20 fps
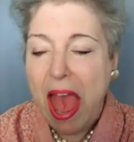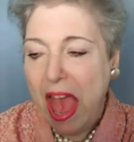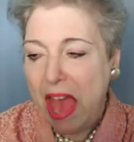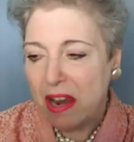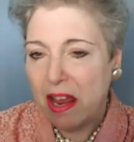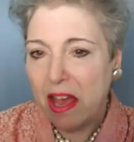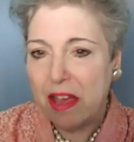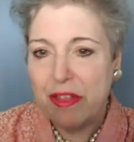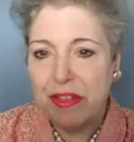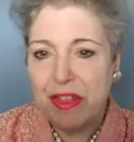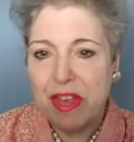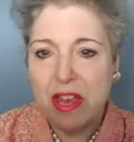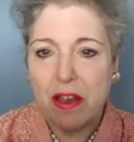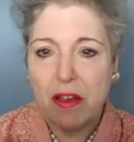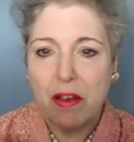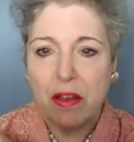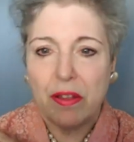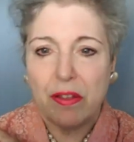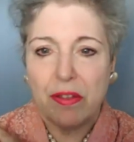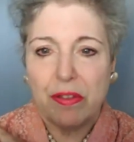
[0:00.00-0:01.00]
And I
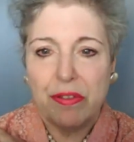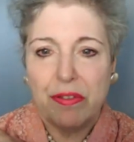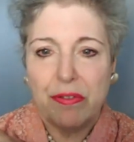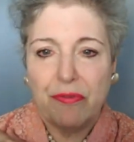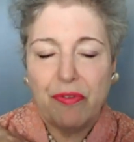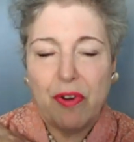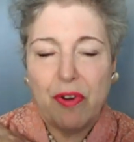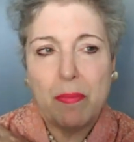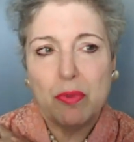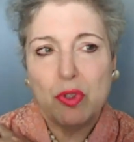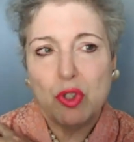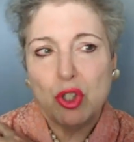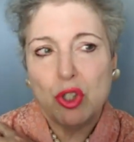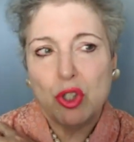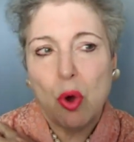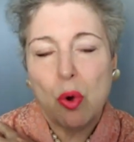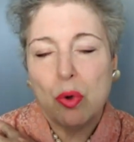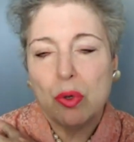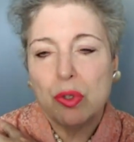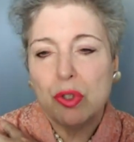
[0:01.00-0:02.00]
think from
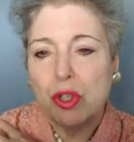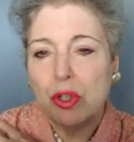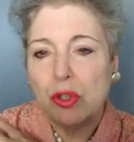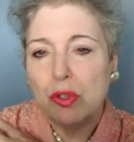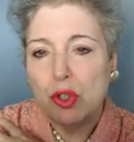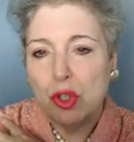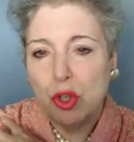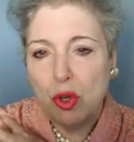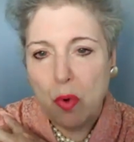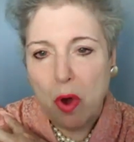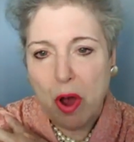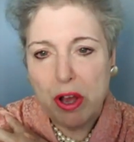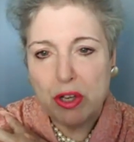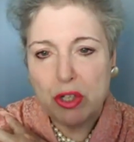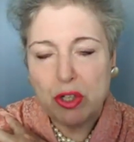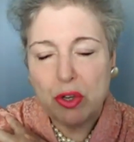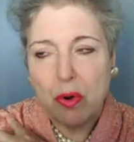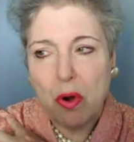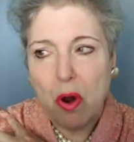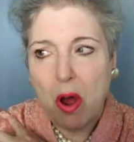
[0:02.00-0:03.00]
shoulder to
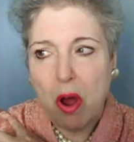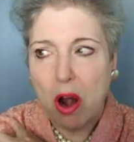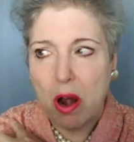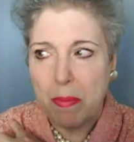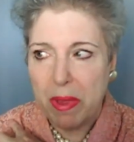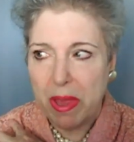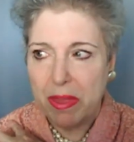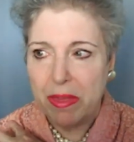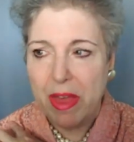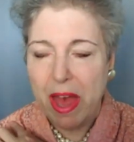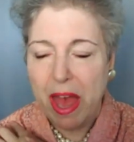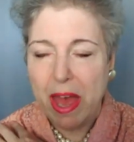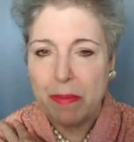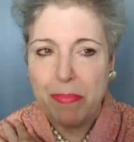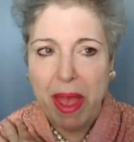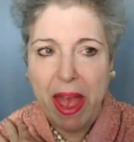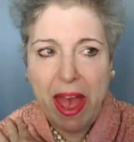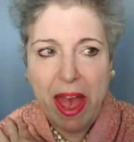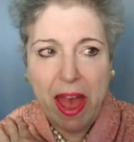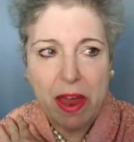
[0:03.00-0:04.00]
underarm in
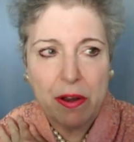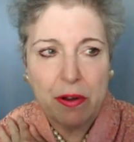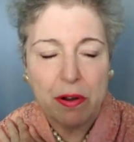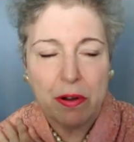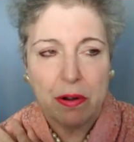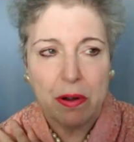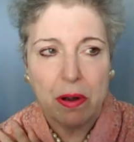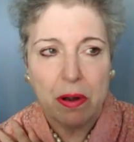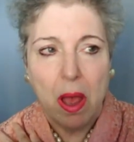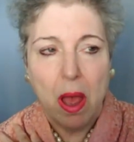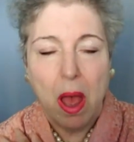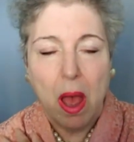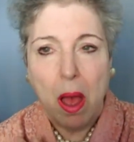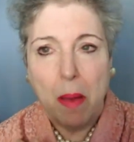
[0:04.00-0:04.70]
that pattern,